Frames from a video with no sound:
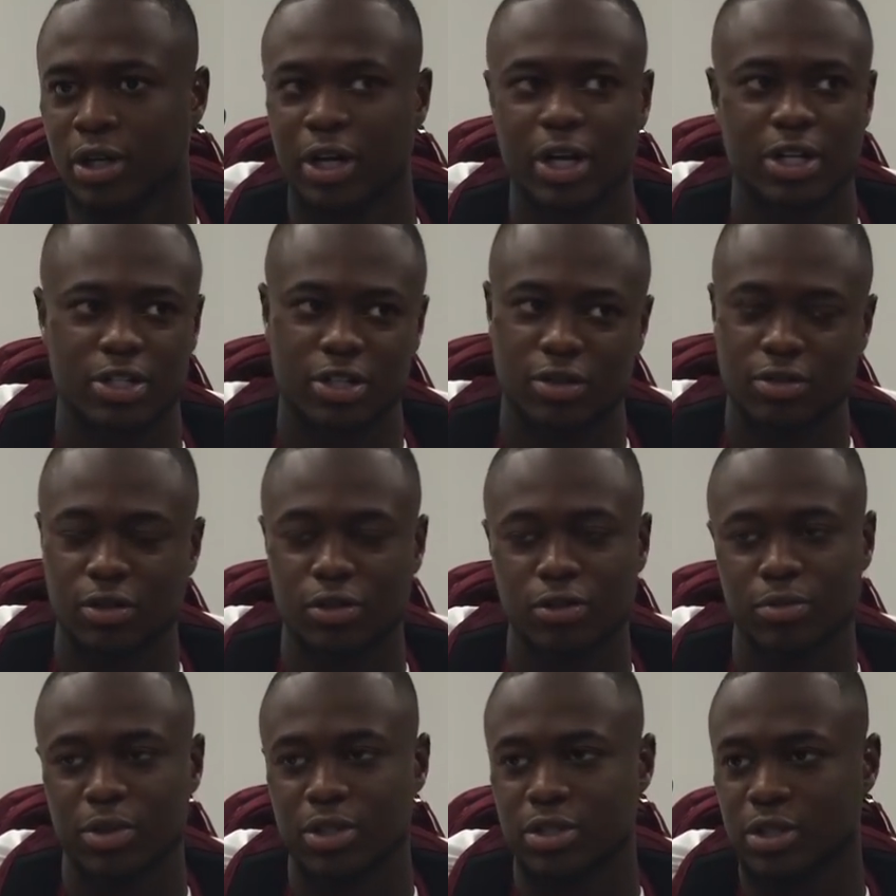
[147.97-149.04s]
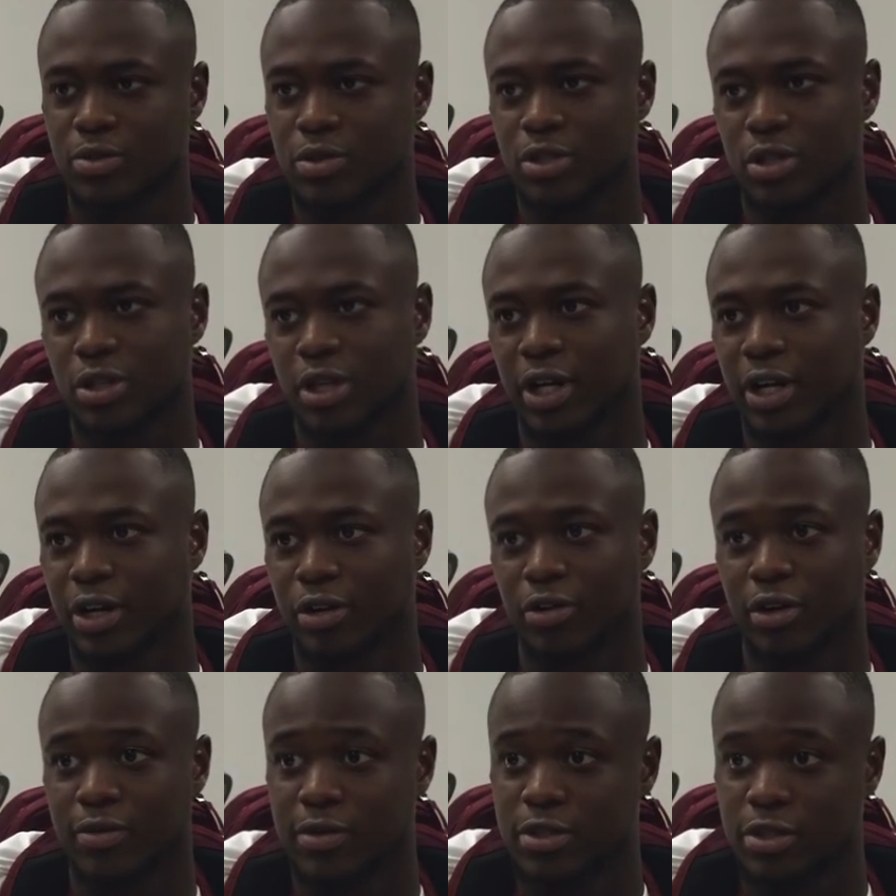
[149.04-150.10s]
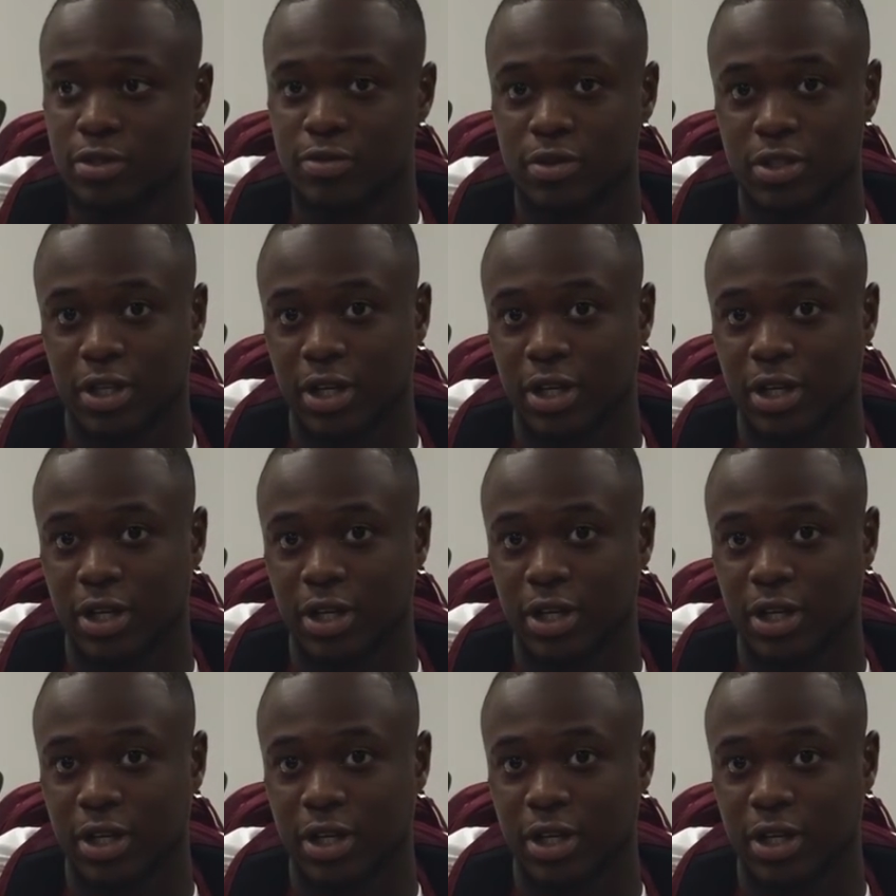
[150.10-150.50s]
Hats off to Ole Miss. It was good. They had great receivers.